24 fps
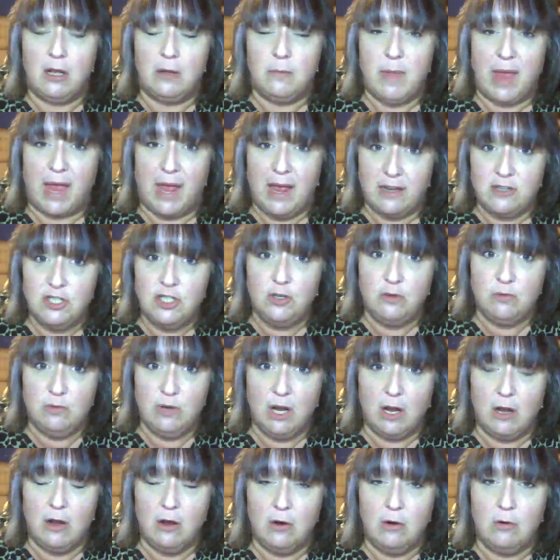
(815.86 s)
As you
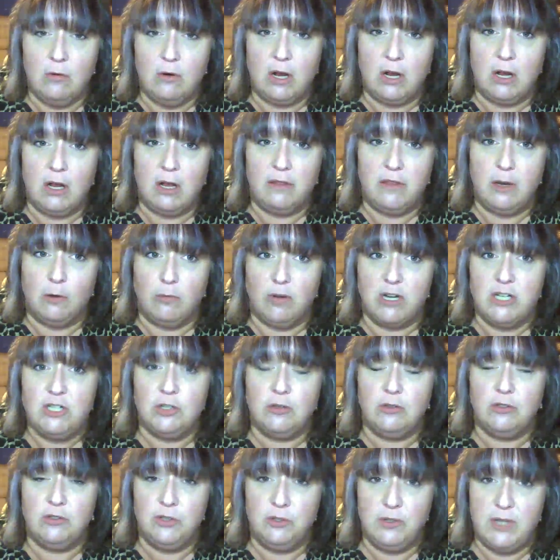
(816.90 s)
know, the
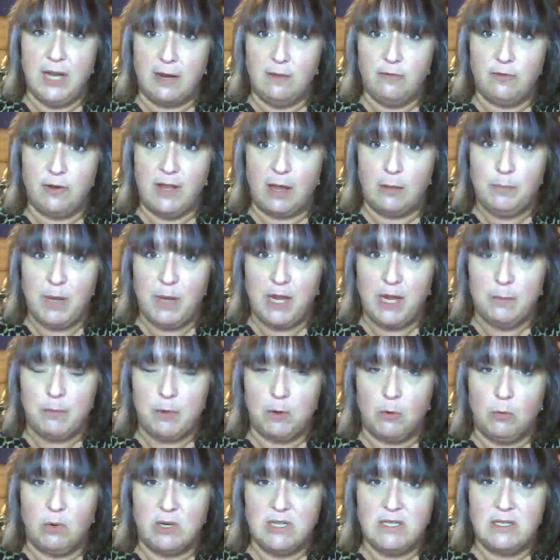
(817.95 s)
original due date for that
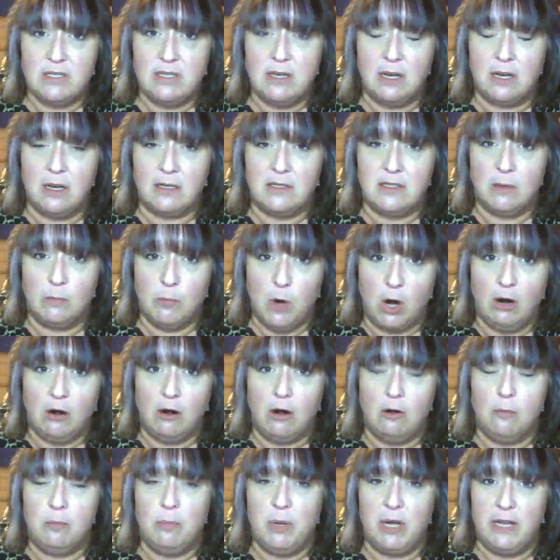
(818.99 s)
paper was
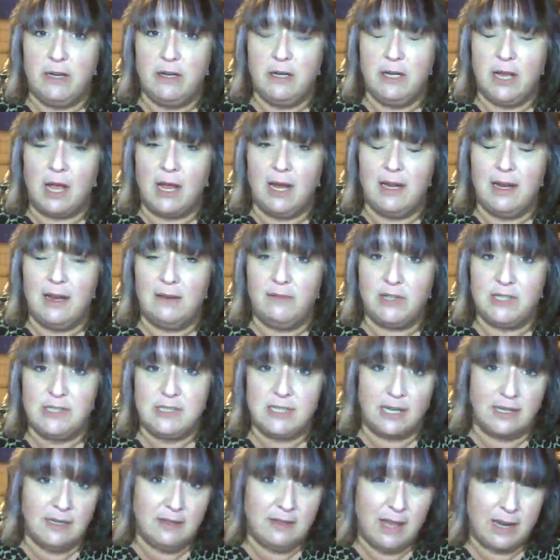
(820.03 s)
tomorrow, but I have
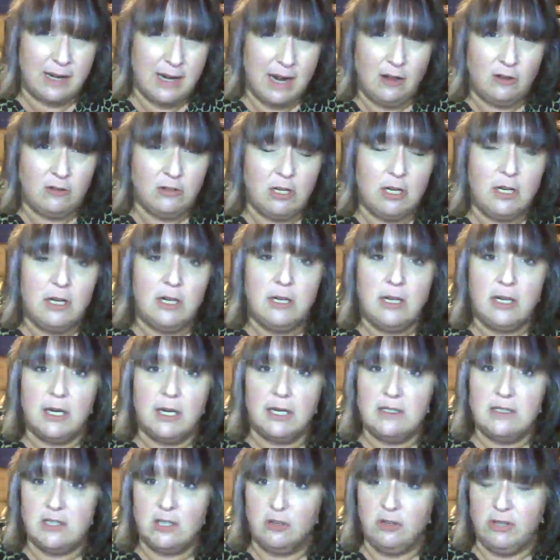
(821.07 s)
extended that out
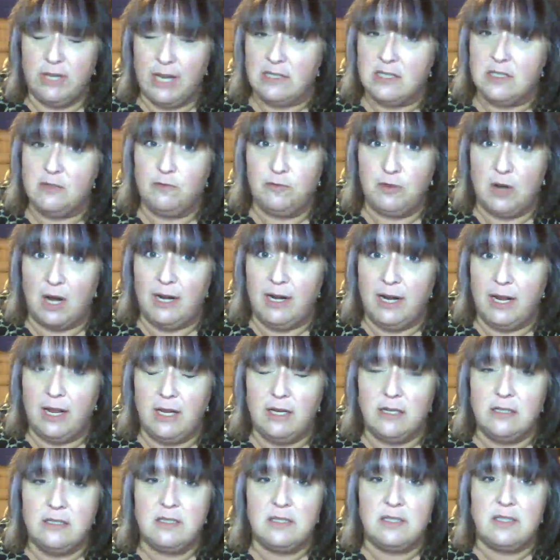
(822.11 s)
until next
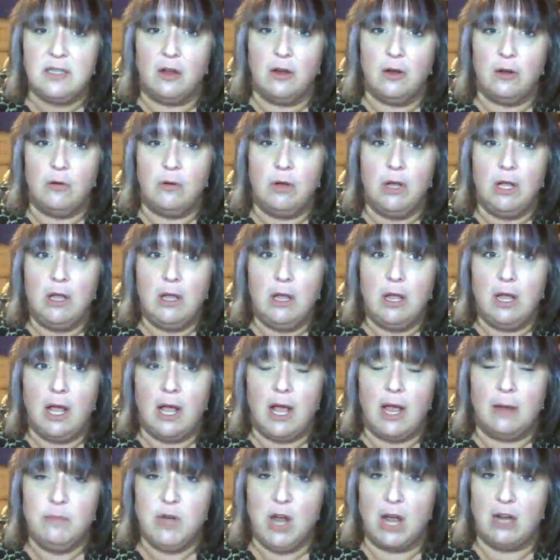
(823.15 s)
Friday. So
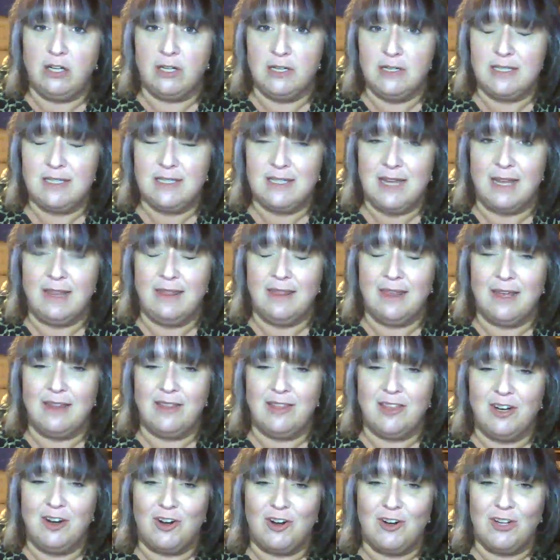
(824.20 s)
I'm not going to say that
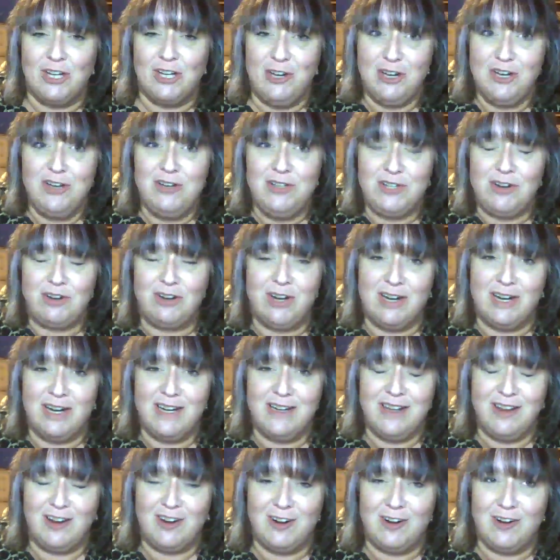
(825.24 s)
the earlier you turn it
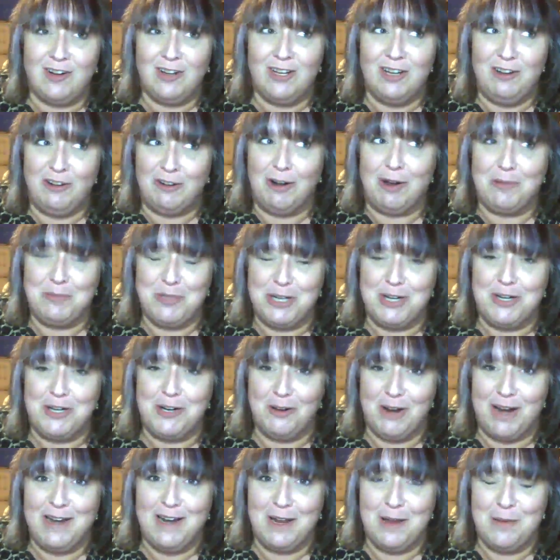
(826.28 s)
in, the earlier I'm going to
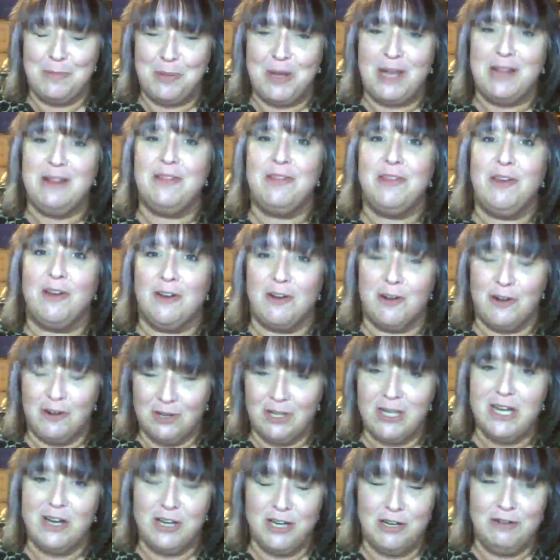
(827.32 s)
grade it, but the
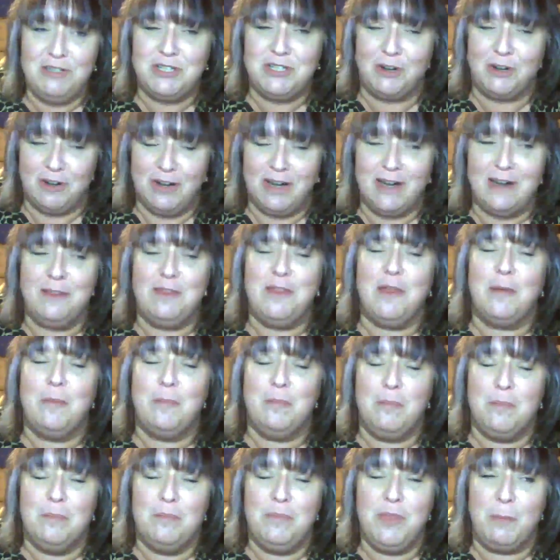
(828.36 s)
earlier you turn it in,
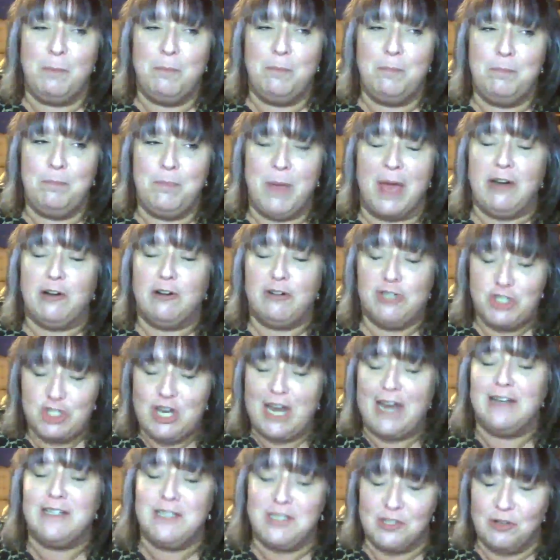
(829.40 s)
the better
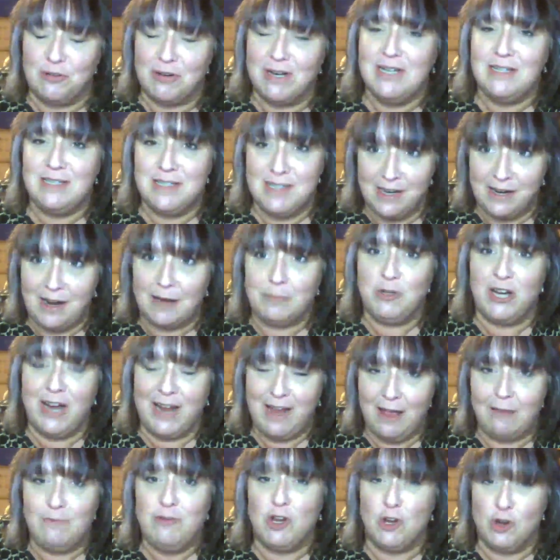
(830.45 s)
chance there is that I'm going to
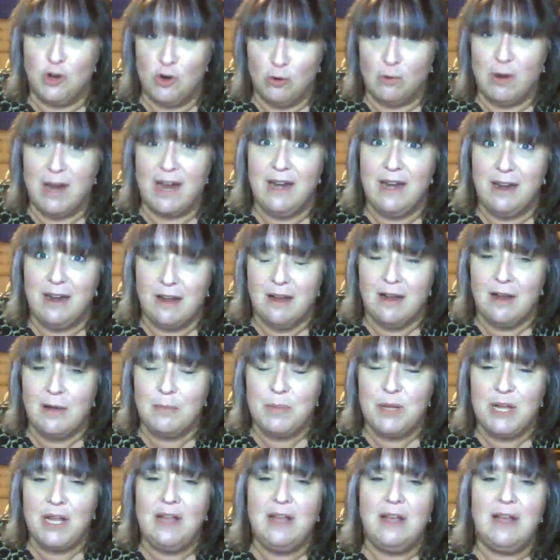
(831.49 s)
have your grade
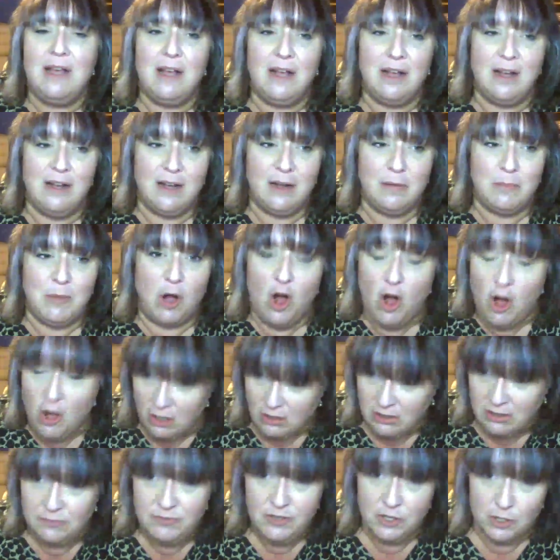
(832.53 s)
up.
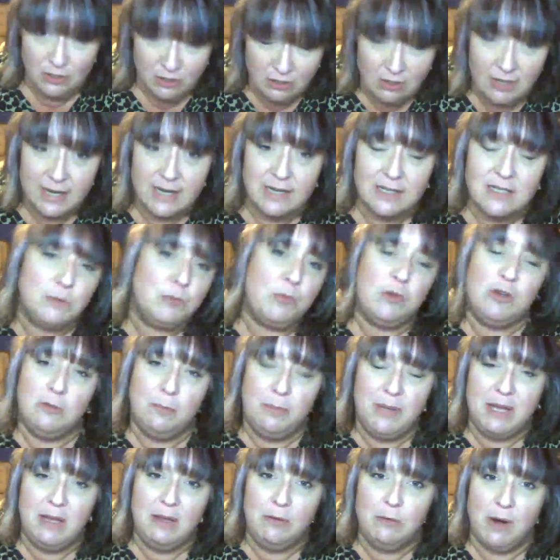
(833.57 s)
All of your grades will
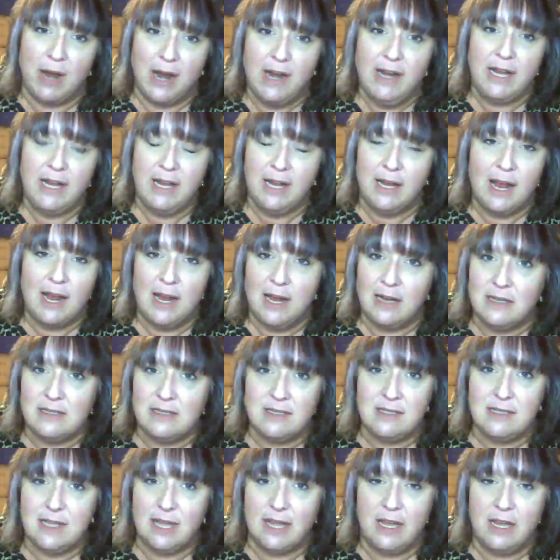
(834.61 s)
be ready
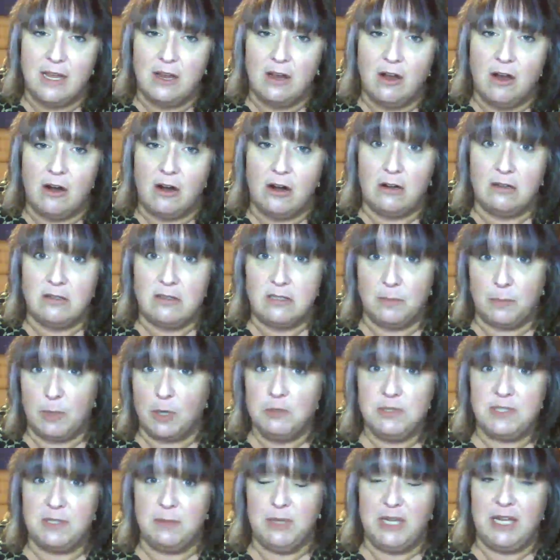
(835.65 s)
as they are
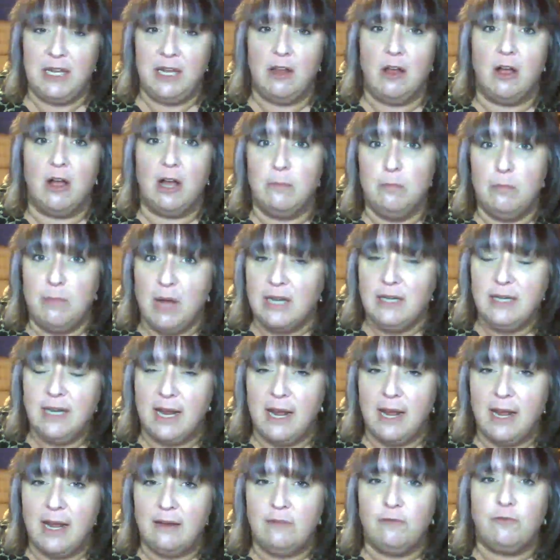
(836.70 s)
supposed to be on
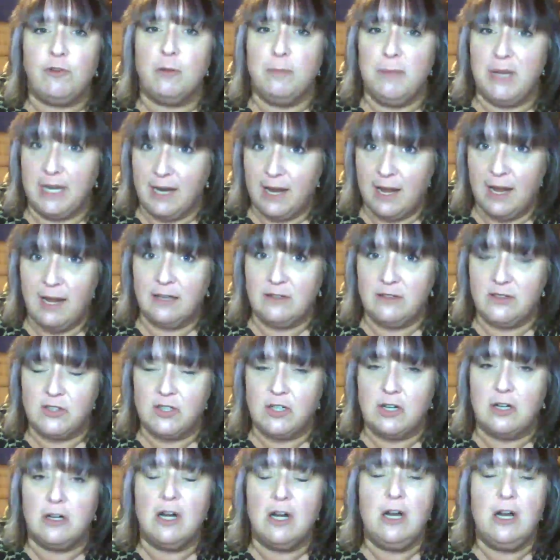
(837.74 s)
Monday for me to
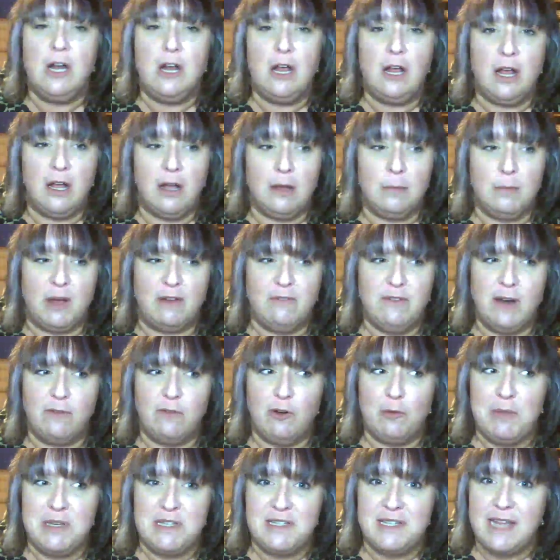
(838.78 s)
enter. I've
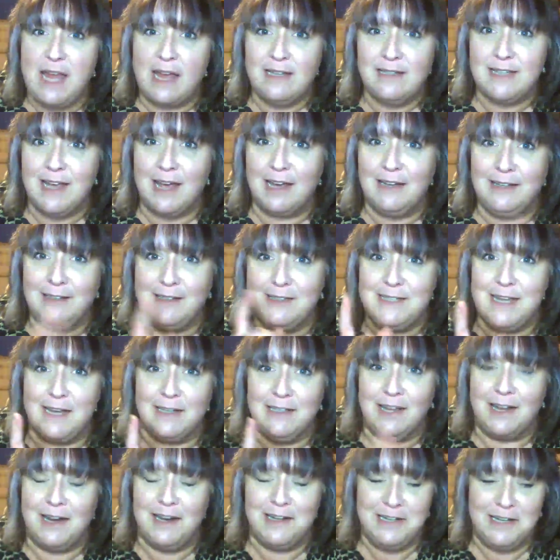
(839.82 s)
never missed that
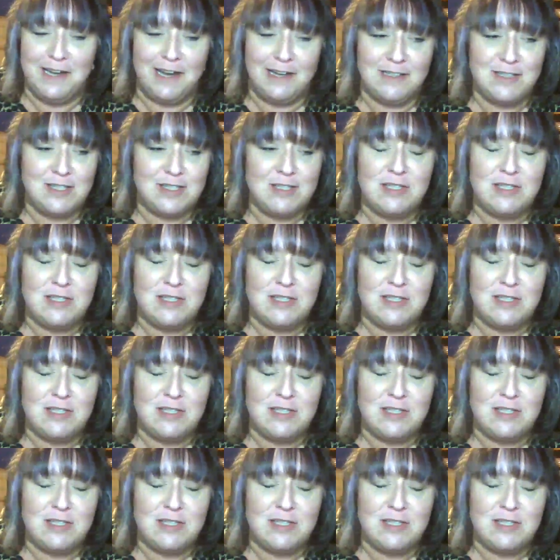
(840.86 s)
deadline yet.